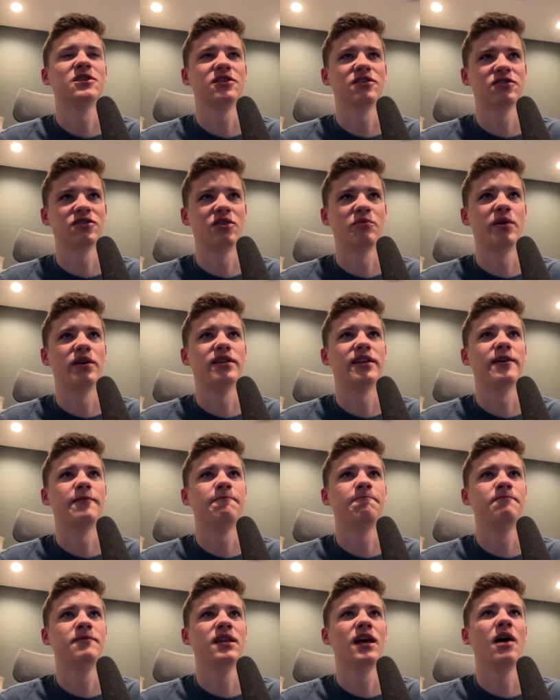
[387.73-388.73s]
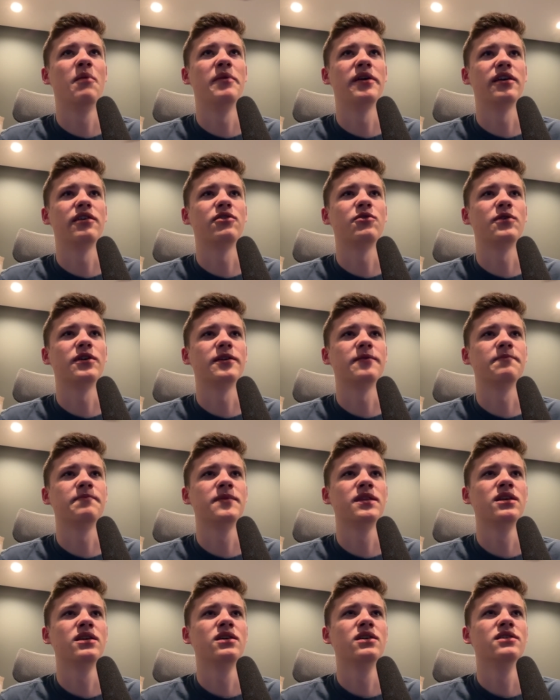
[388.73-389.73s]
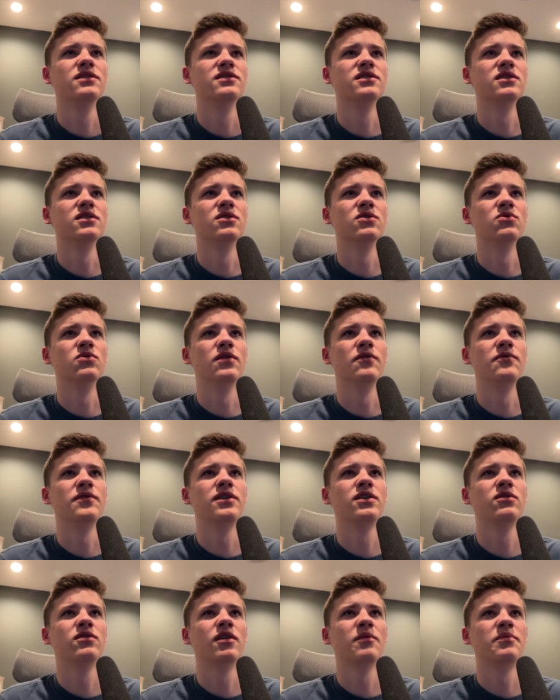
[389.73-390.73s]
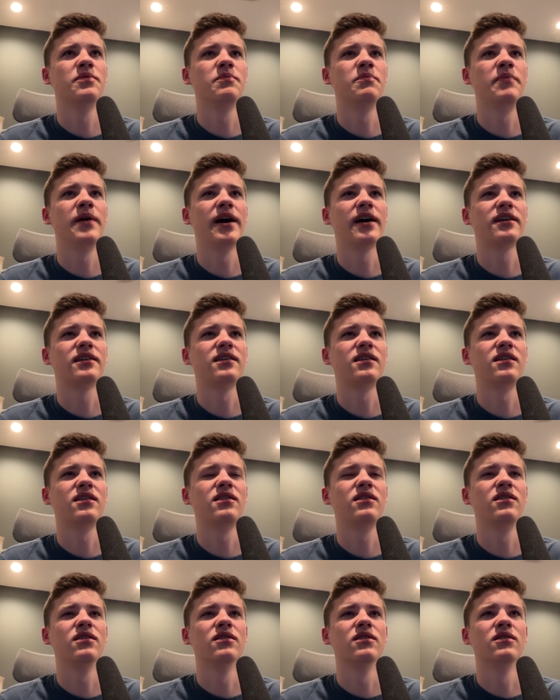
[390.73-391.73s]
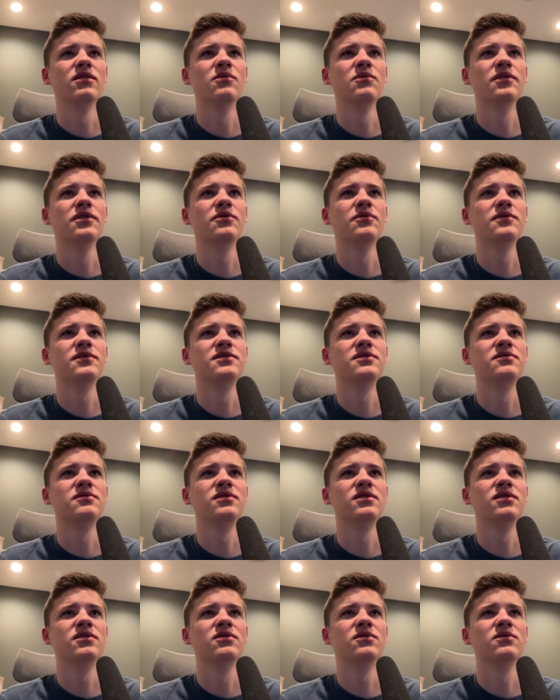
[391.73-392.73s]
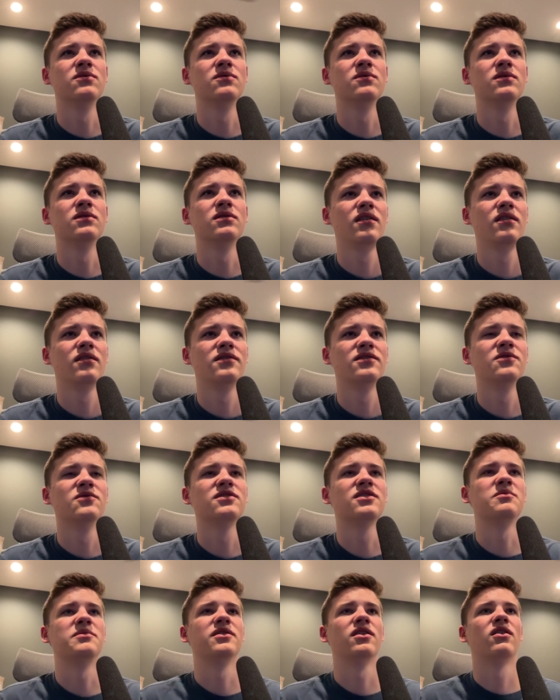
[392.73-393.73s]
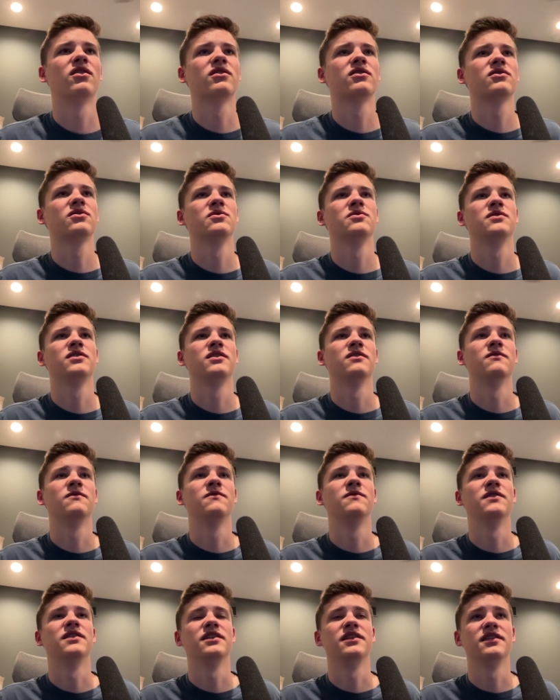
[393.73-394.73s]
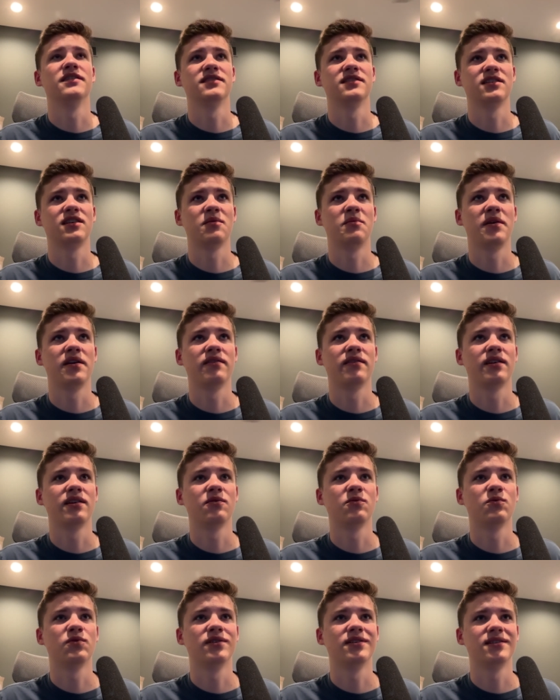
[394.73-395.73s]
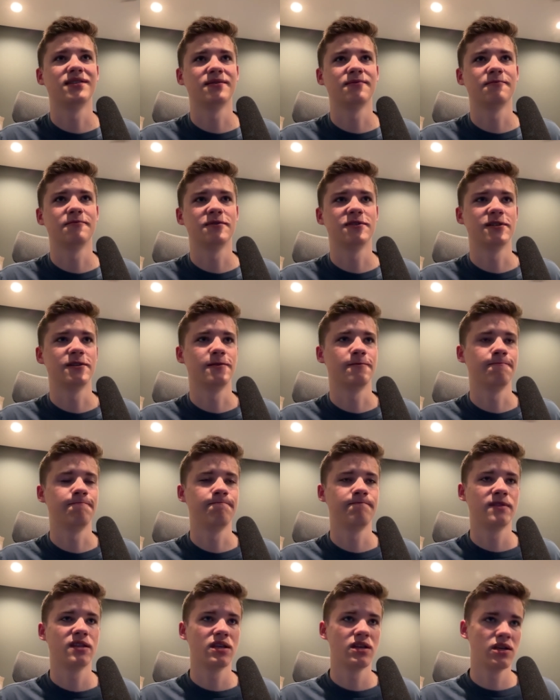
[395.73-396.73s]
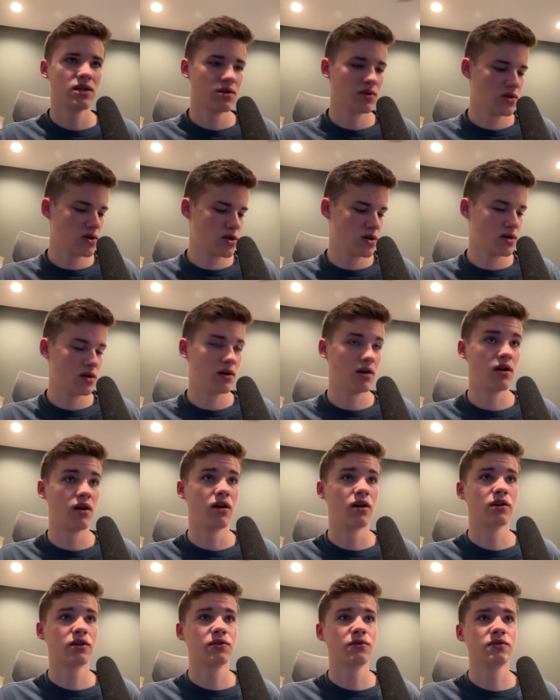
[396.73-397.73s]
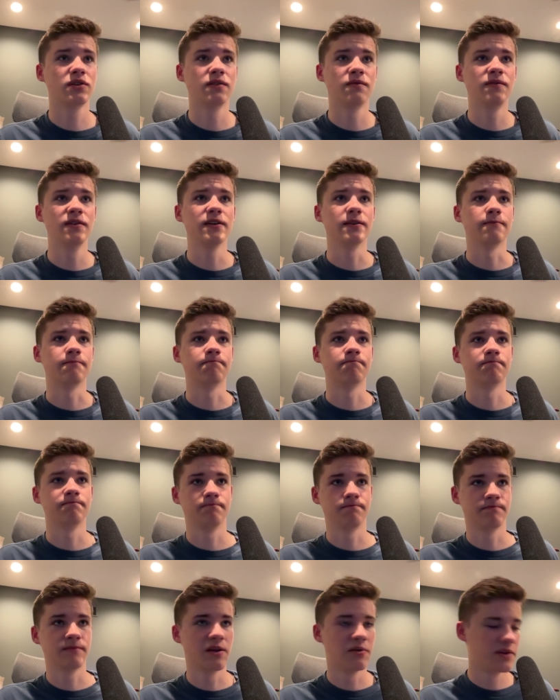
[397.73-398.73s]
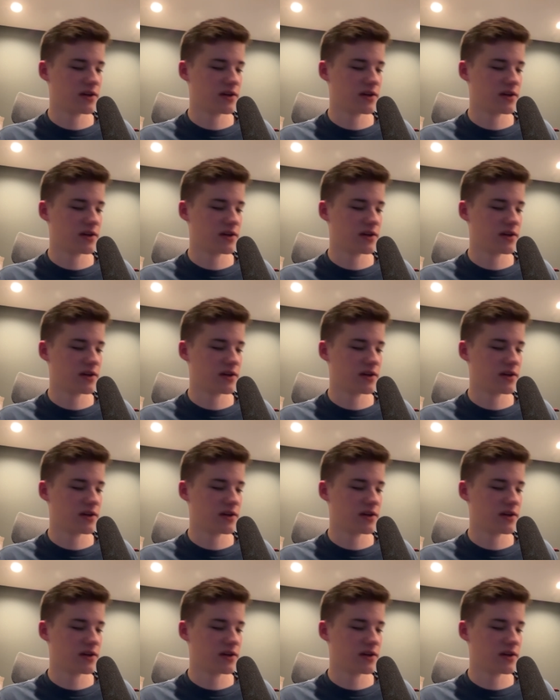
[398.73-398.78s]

Sorry about that. I'll make it quick. So if we go up back here, we're going to go... So it's going to be rclone config is the command that I want. So rclone config. Here we